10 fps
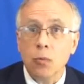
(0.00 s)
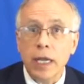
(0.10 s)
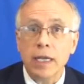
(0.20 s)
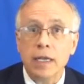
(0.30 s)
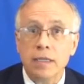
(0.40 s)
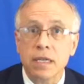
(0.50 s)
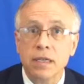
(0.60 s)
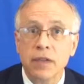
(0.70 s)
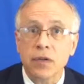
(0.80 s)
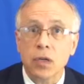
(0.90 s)
weakness,
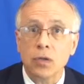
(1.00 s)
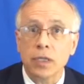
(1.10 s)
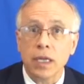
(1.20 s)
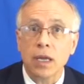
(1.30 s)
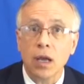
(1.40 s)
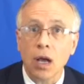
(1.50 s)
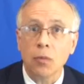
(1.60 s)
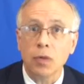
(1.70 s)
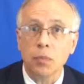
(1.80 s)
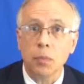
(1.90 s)
difficulty
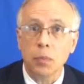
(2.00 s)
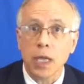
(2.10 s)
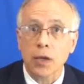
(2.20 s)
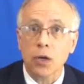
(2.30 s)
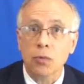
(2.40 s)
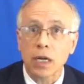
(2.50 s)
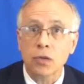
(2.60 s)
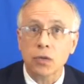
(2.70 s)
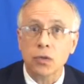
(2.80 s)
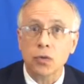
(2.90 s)
with bladder
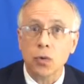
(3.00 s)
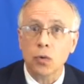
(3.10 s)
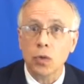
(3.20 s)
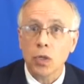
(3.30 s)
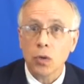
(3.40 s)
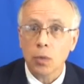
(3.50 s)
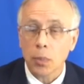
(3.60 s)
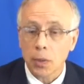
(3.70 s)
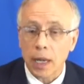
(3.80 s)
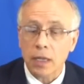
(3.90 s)
rectal control or
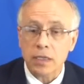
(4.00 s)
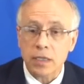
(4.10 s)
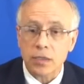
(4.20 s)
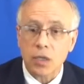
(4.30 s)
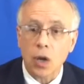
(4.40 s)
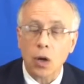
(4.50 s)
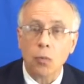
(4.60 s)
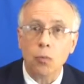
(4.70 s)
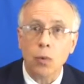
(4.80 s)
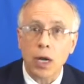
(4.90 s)
paralysis
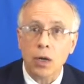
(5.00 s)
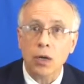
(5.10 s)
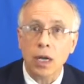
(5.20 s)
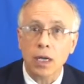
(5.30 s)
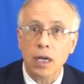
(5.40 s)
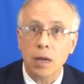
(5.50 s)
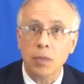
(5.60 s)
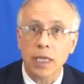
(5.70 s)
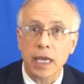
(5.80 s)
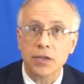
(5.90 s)
are rare
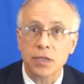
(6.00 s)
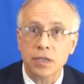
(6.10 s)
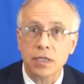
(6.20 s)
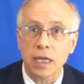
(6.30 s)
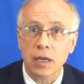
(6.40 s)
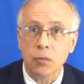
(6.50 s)
complications.